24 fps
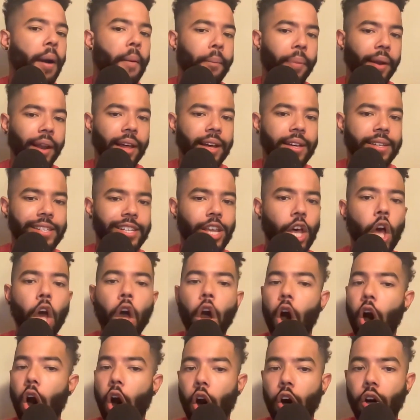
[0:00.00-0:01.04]
Plus,
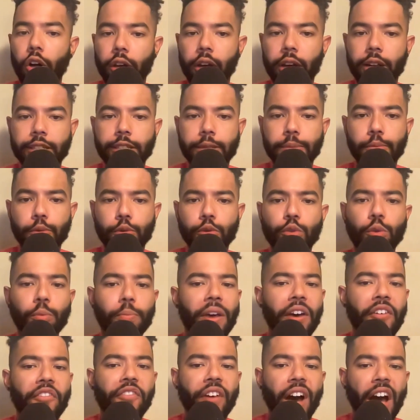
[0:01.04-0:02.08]
all customers who
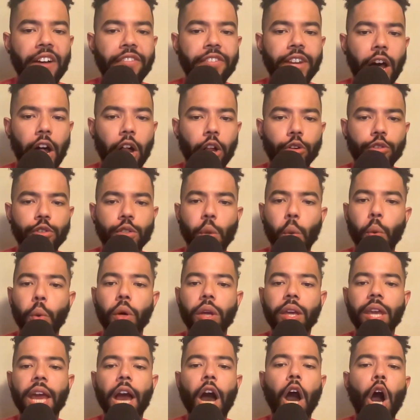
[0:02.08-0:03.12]
bet $5 will
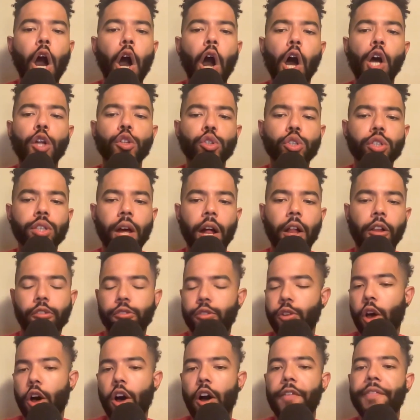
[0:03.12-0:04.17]
get $100
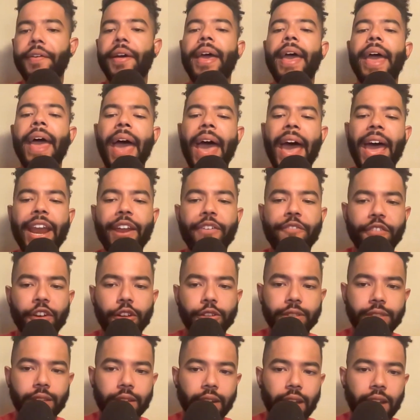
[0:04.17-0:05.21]
off NFL
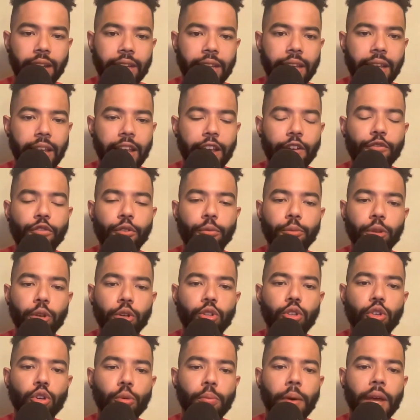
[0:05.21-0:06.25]
Sunday Ticket from
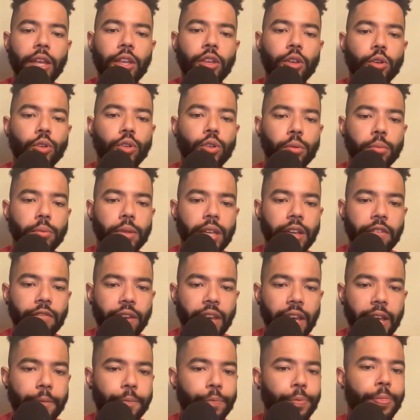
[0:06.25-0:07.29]
YouTube and YouTube
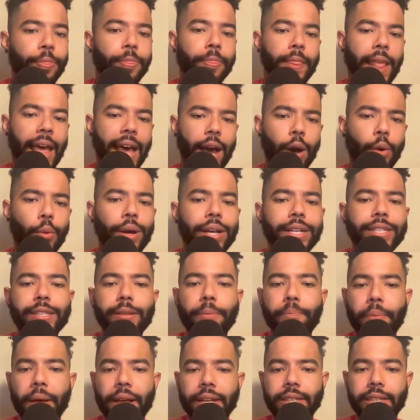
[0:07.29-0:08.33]
TV. Now is the
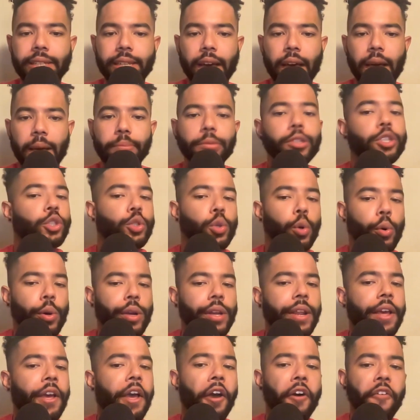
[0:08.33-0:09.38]
best time to
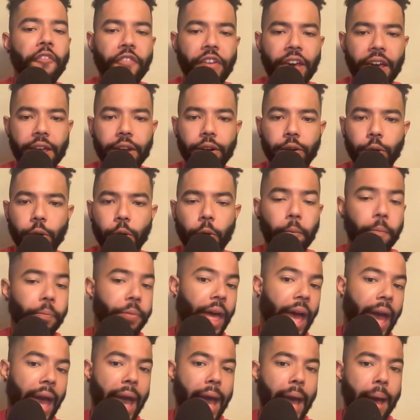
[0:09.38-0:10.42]
join FanDuel.
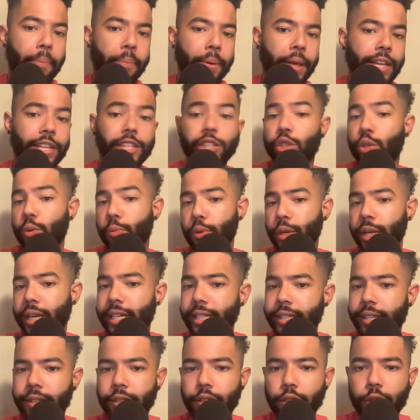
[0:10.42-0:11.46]
The app is super
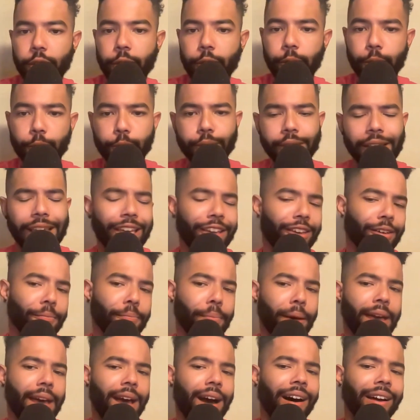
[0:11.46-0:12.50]
easy to use and can
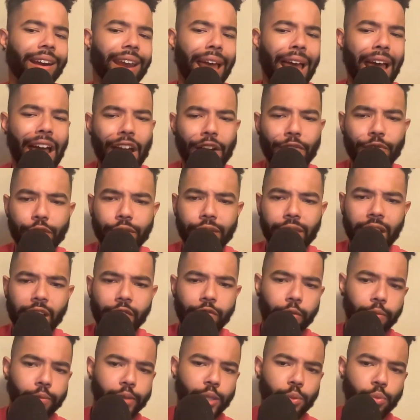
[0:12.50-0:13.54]
bet on everything
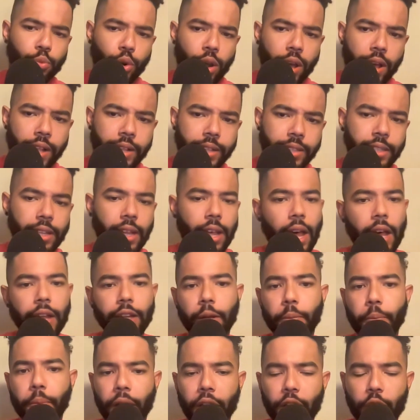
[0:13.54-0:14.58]
from spreads
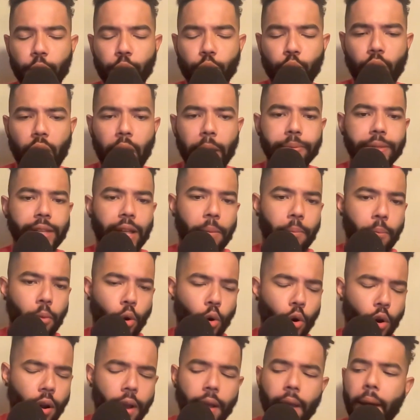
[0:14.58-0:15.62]
to player props and
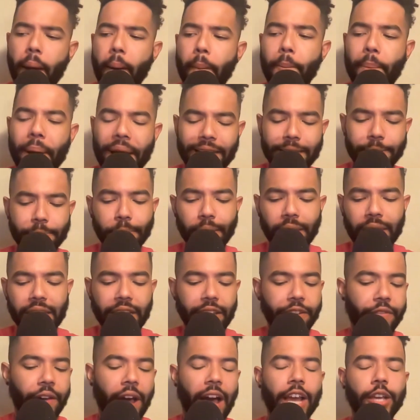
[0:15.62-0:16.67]
more. Best
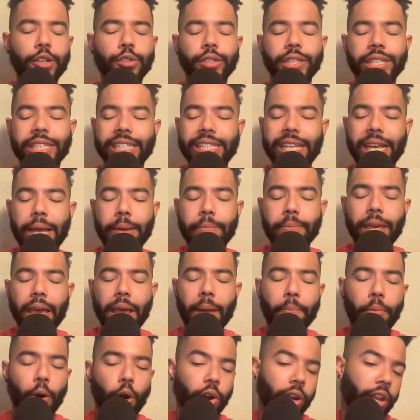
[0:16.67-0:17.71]
believe I use the same
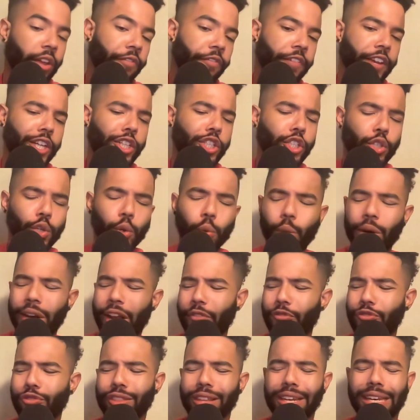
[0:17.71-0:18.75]
game parlay feature
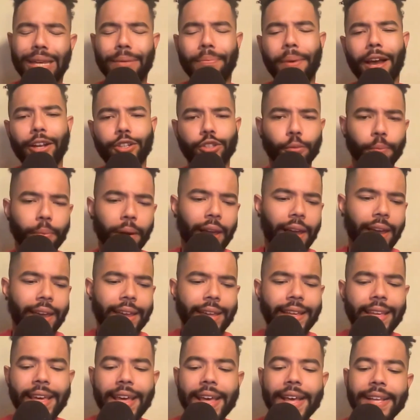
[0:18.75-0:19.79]
whenever the D-backs are
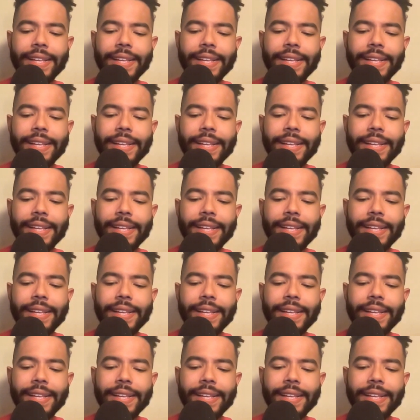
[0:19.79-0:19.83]
playing.